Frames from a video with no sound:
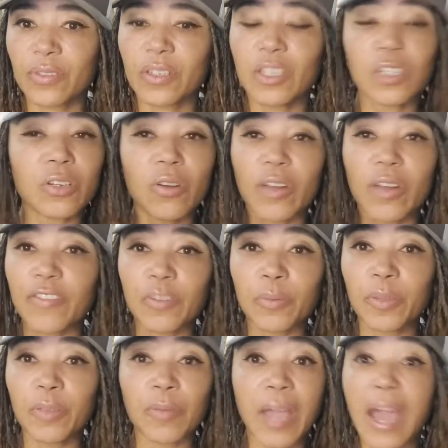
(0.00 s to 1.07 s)
You don't have to
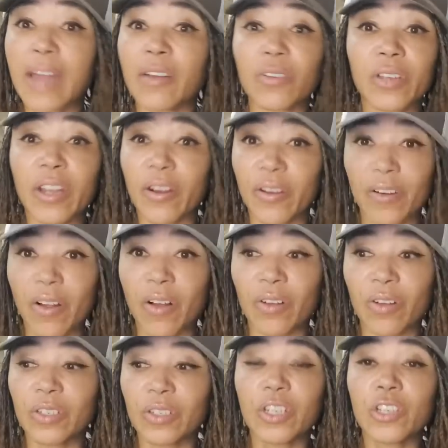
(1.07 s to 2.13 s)
believe me. I don't care at all.
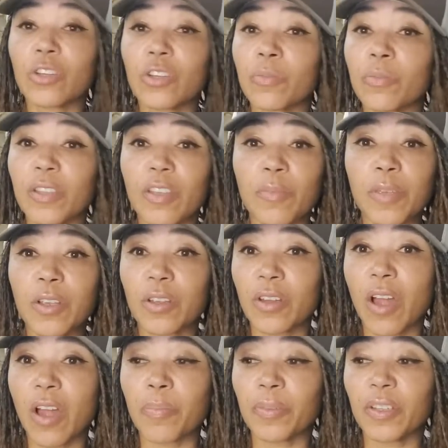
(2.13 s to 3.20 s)
You can believe me, you
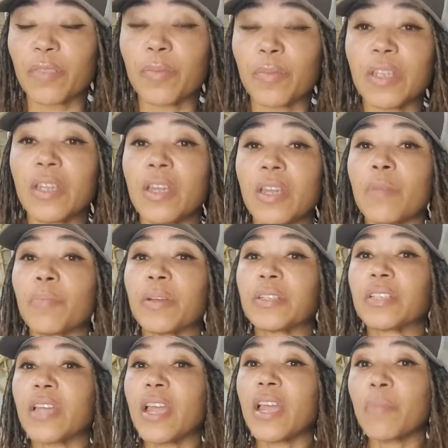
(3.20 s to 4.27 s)
cannot believe me. But
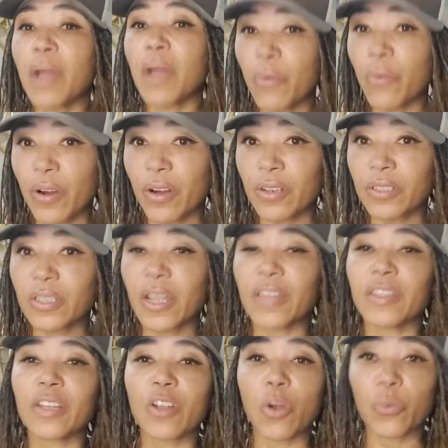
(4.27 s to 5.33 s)
take my words and
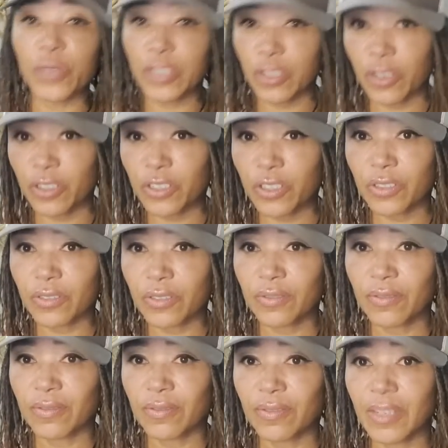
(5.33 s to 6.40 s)
then go research.
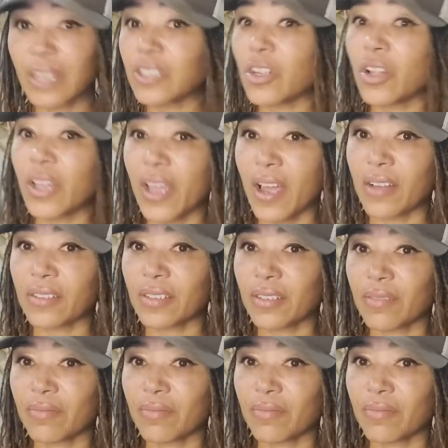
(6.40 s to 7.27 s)
That's all I ask.